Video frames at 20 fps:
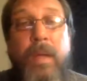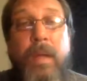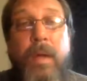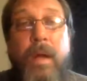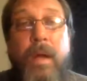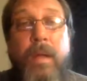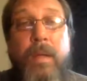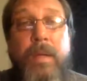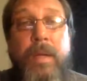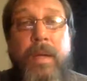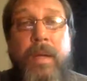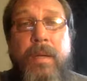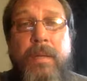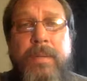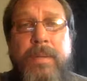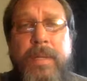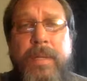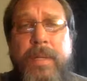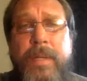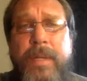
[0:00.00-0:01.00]
all in all, it
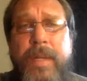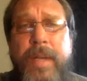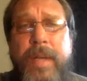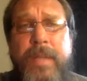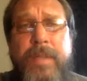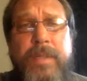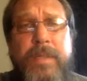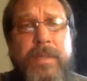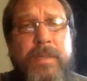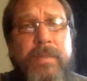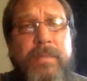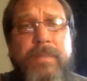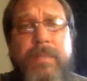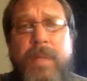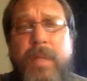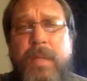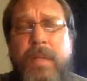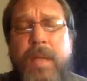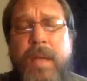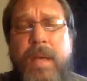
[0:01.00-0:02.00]
was a good day. Just
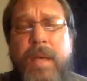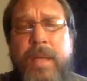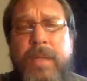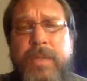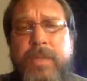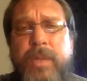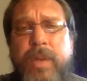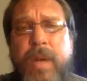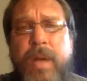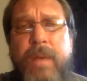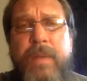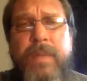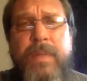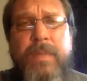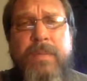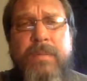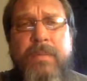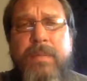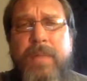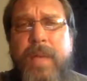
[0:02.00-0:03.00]
a lot of
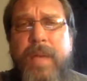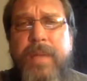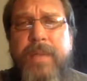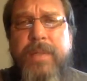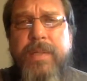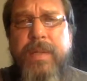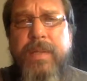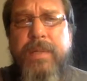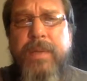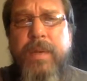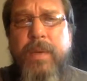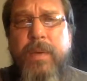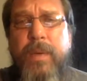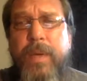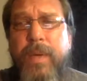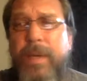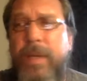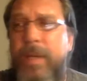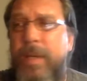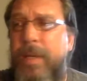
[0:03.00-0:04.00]
driving, a lot of stuff going
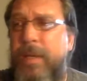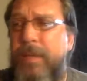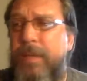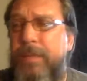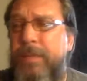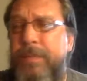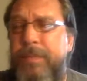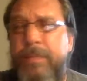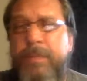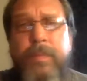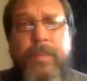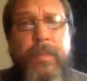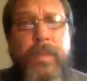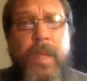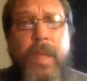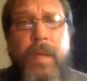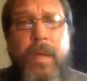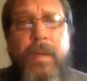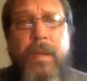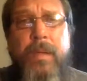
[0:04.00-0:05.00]
on,
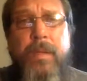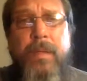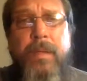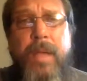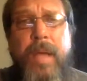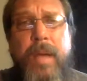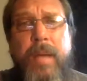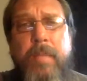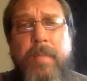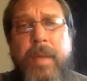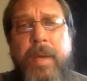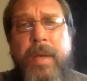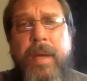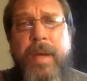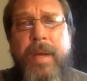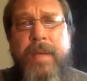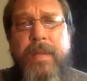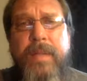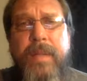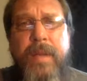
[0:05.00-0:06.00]
a lot of mud
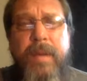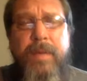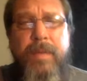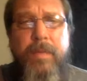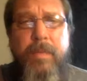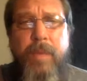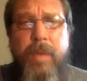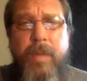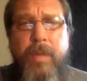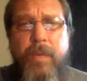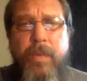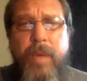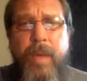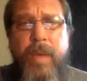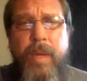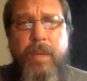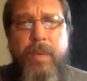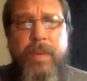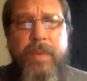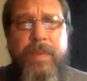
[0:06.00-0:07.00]
out there from all the
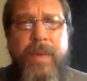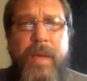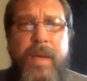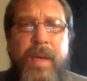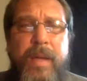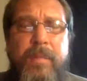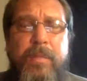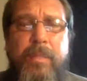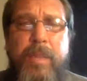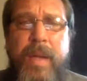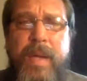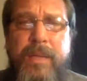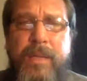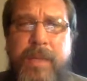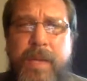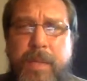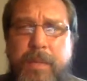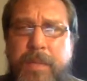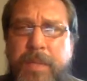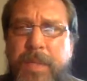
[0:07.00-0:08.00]
rain we've had the past
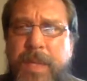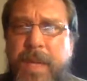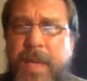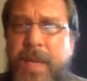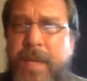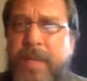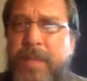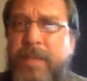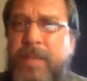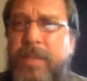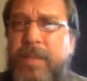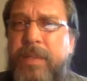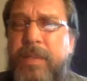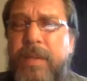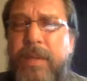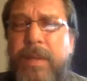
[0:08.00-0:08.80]
couple days.